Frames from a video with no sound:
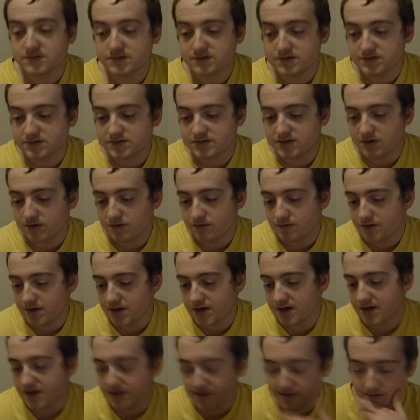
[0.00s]
So,
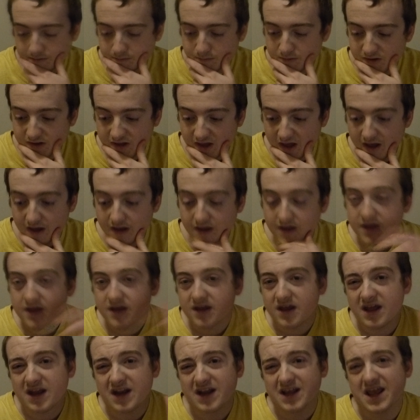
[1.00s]
but yeah,
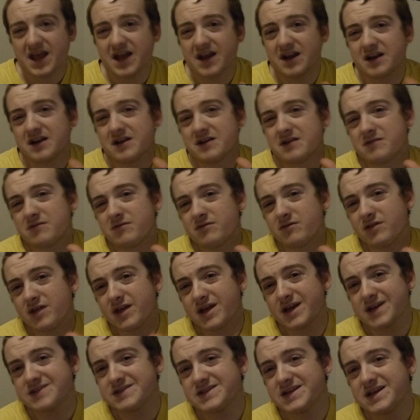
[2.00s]
and again,
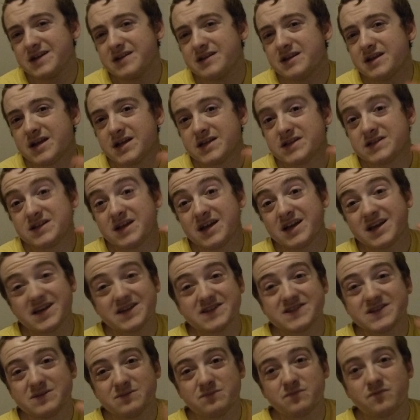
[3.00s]
like I said, I
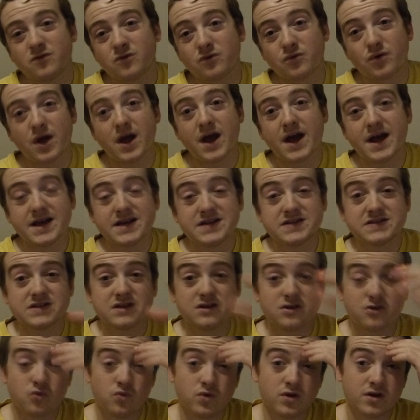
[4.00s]
guess it varies
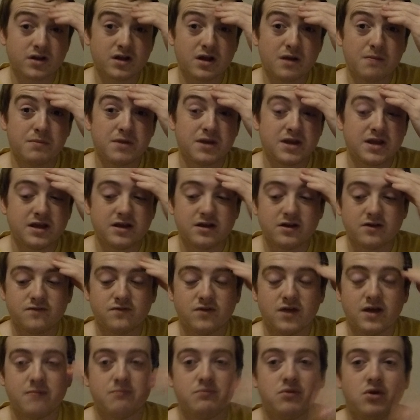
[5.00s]
on what company of
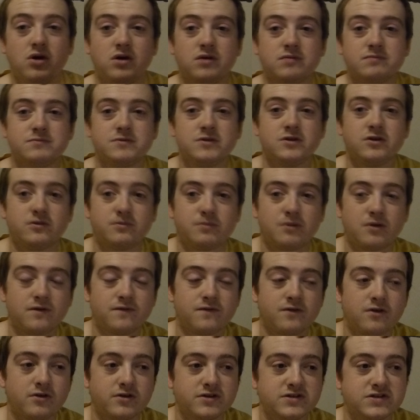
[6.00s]
light bulb you're
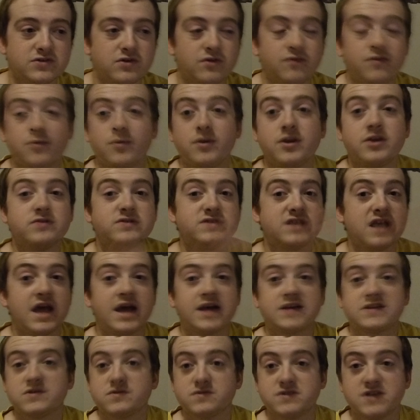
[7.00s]
preferring to. If you want to use
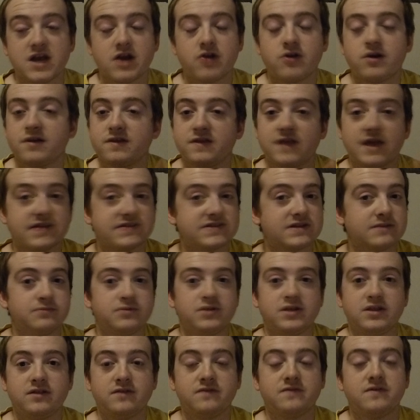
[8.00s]
Exoterra, that's
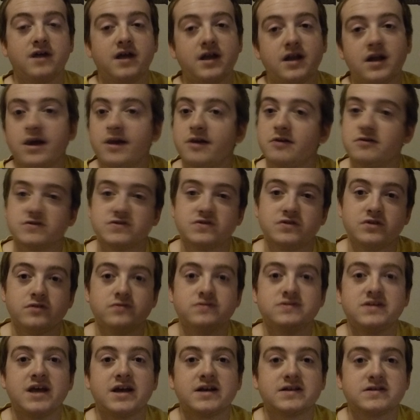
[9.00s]
completely fine. I also
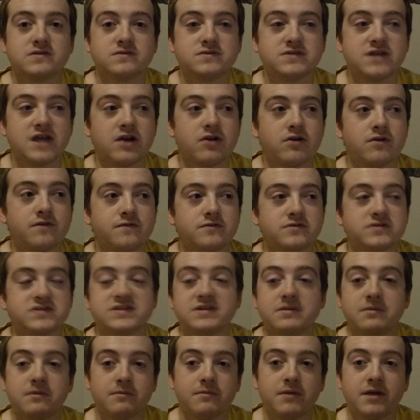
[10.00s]
use Exoterra for
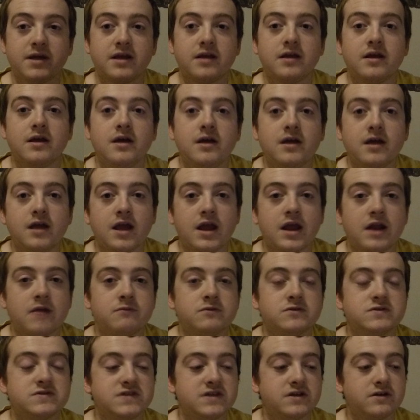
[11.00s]
some of my
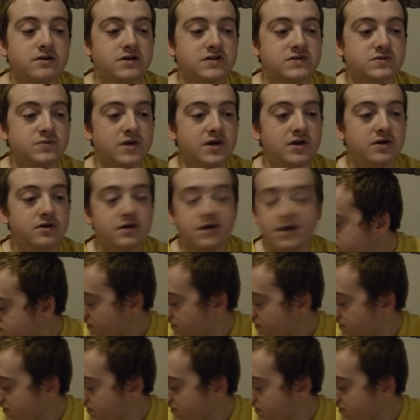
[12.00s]
animals here as well.